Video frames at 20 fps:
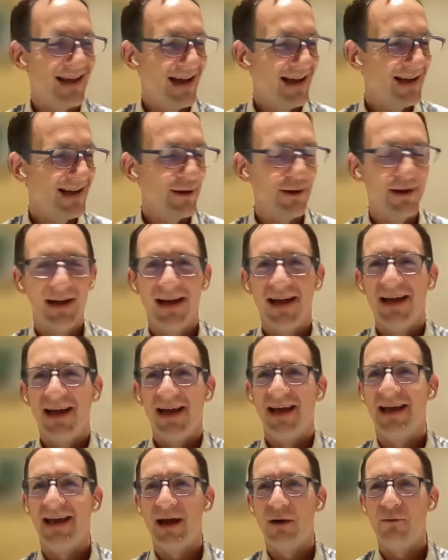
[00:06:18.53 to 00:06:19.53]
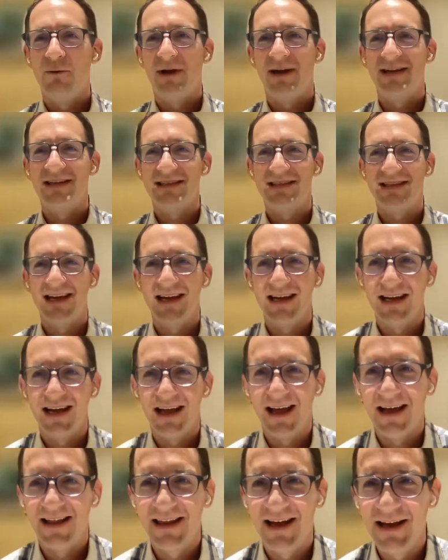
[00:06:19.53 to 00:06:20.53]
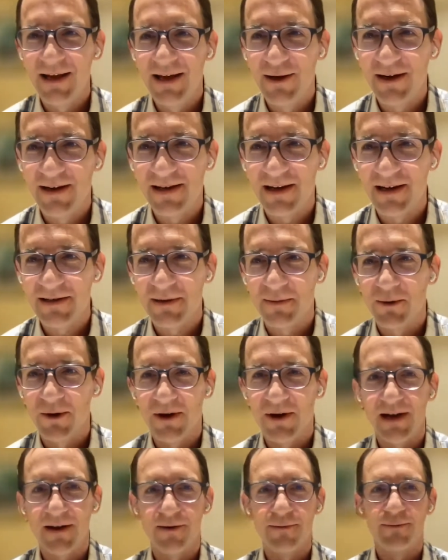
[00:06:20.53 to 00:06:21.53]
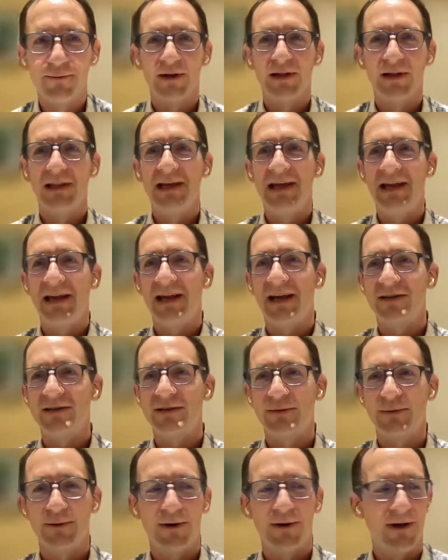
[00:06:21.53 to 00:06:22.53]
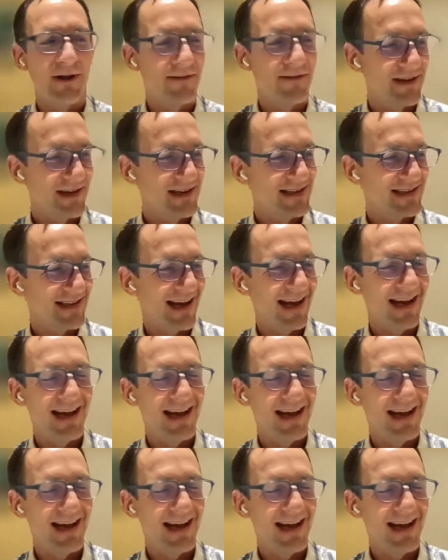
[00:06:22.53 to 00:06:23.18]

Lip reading: Thank you. And I wanted to say thank you to Dr. Moreno for leading us through all of this.